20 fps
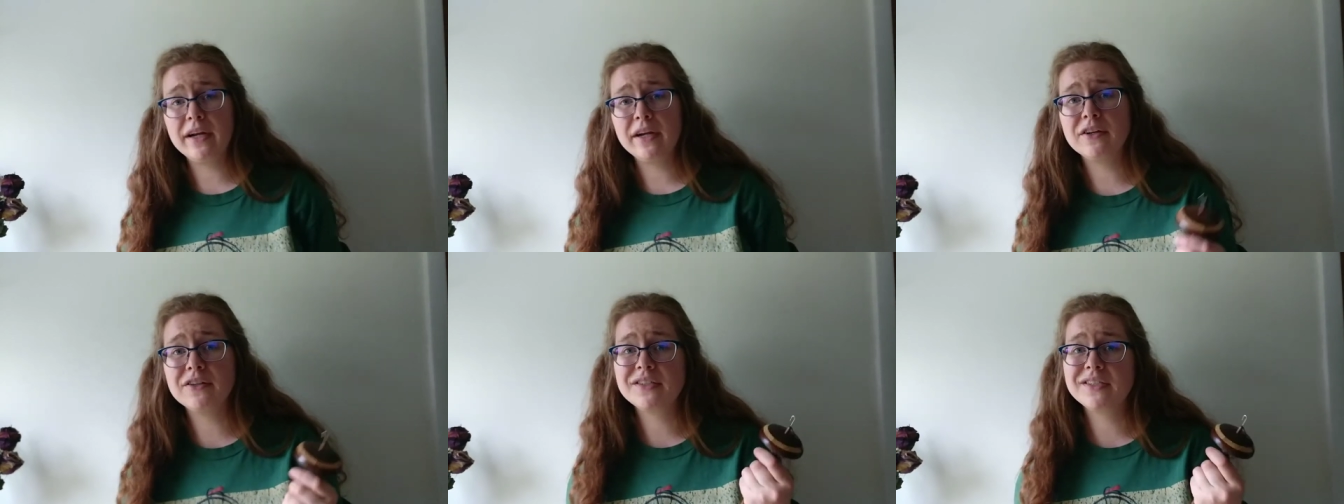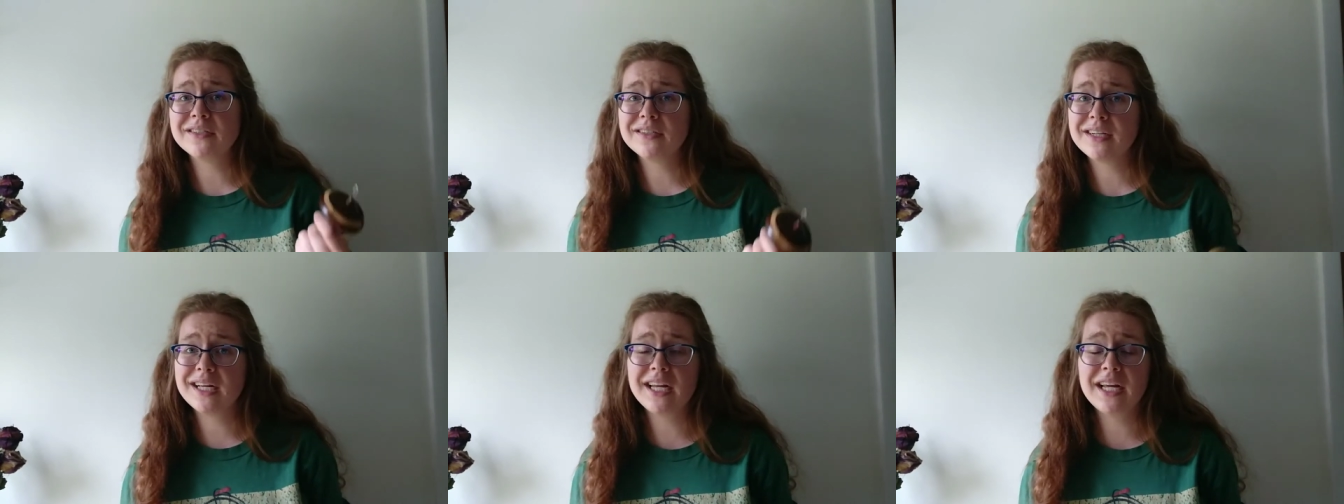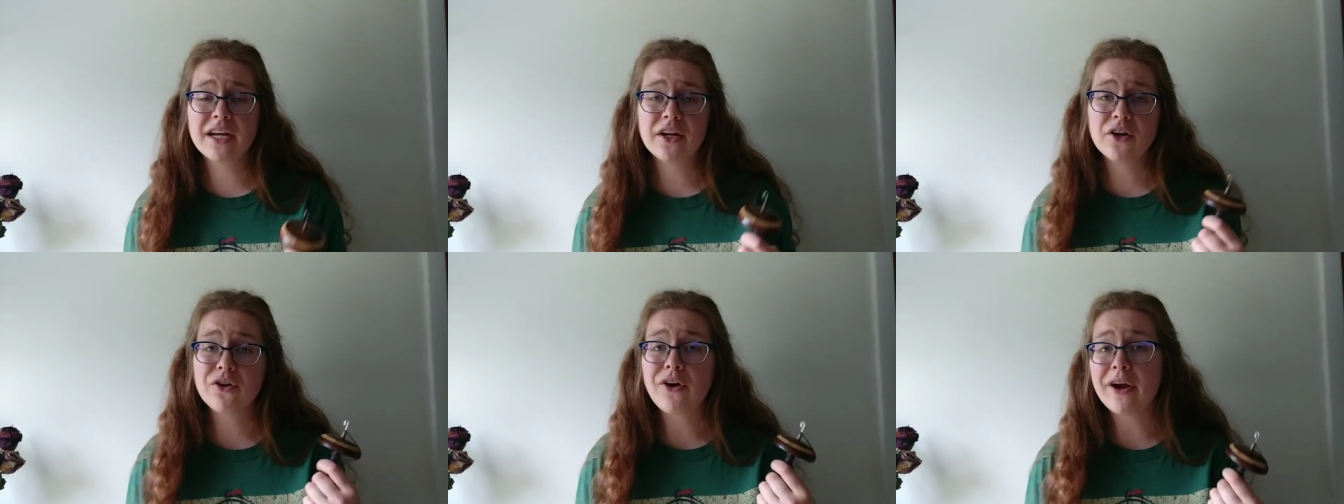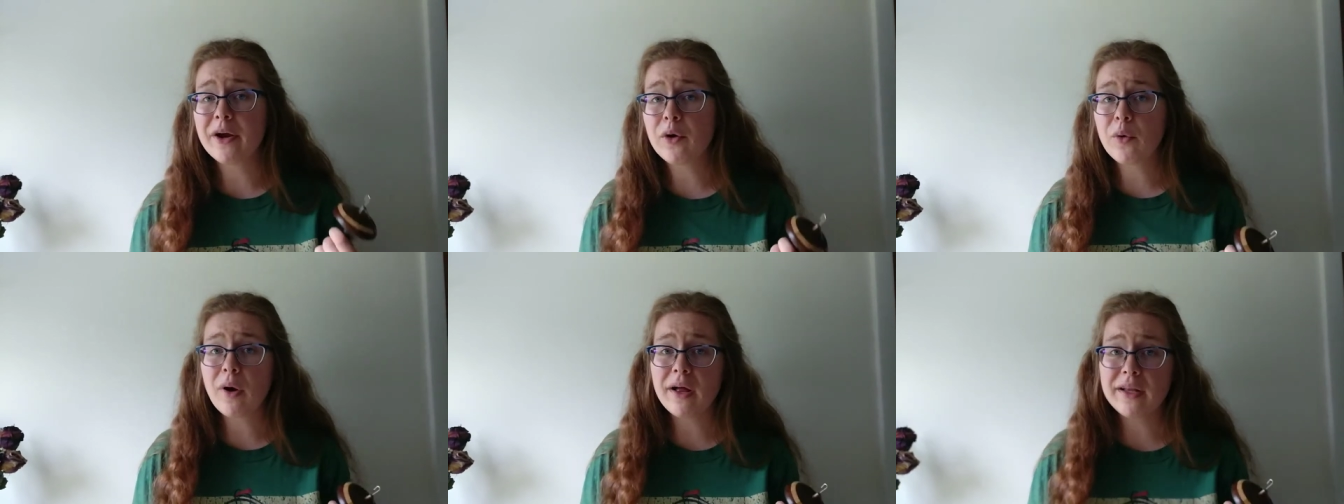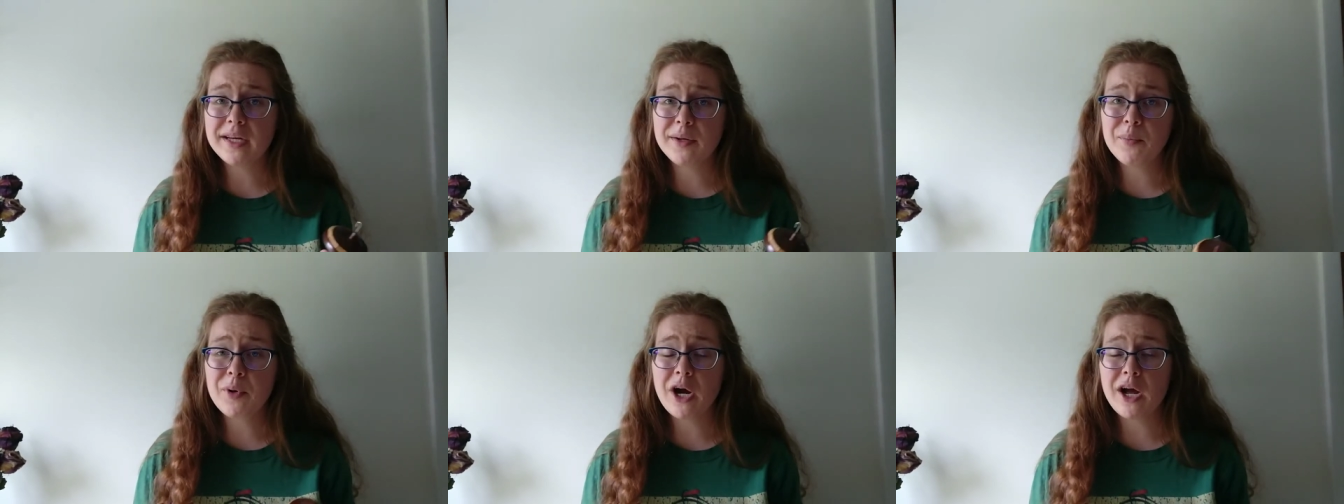You're still getting a great
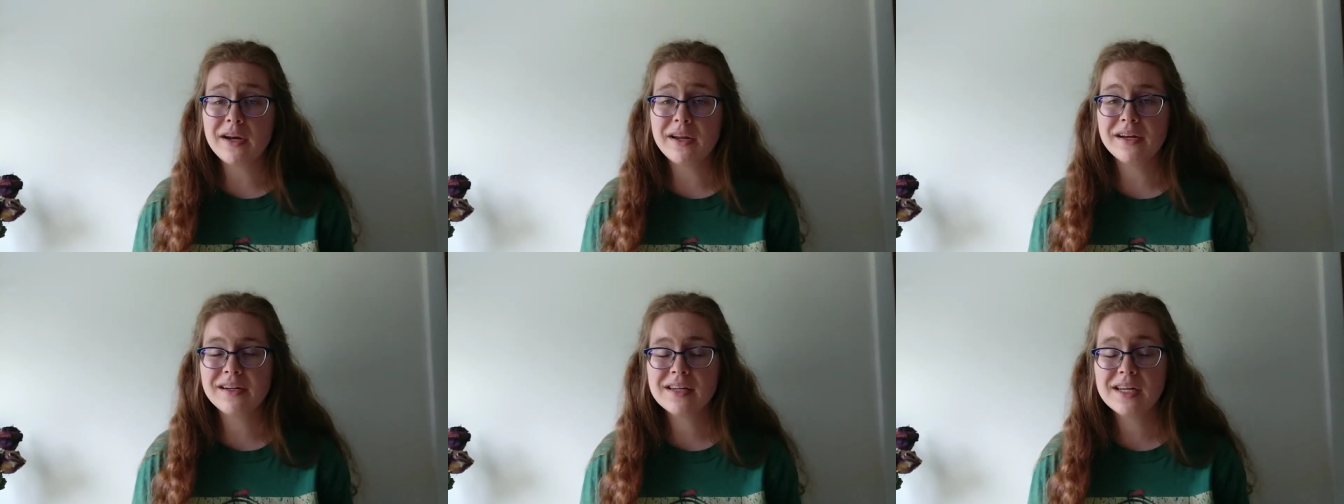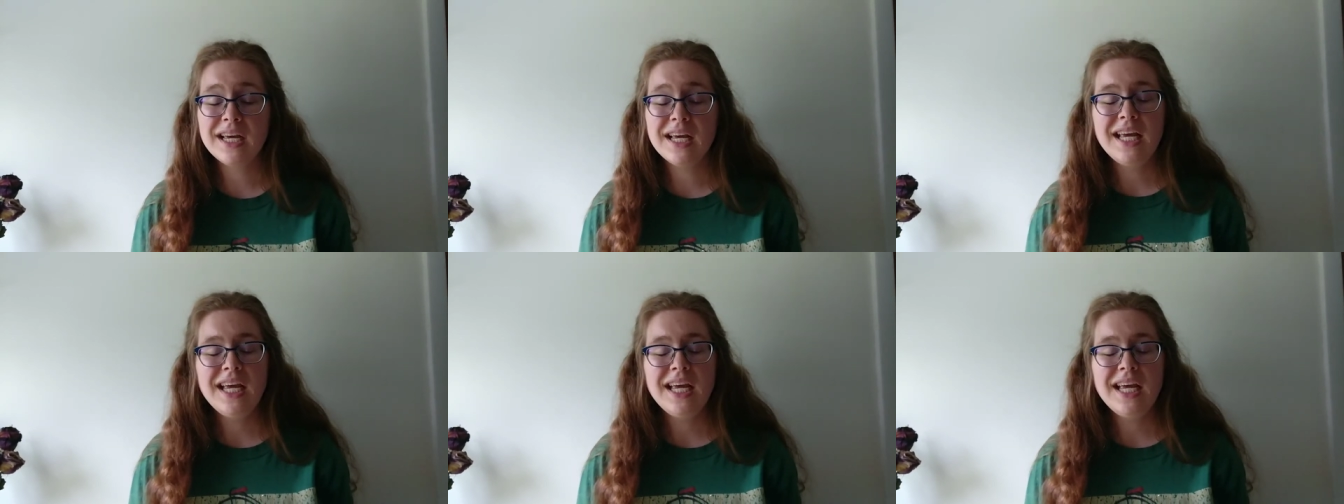quality product.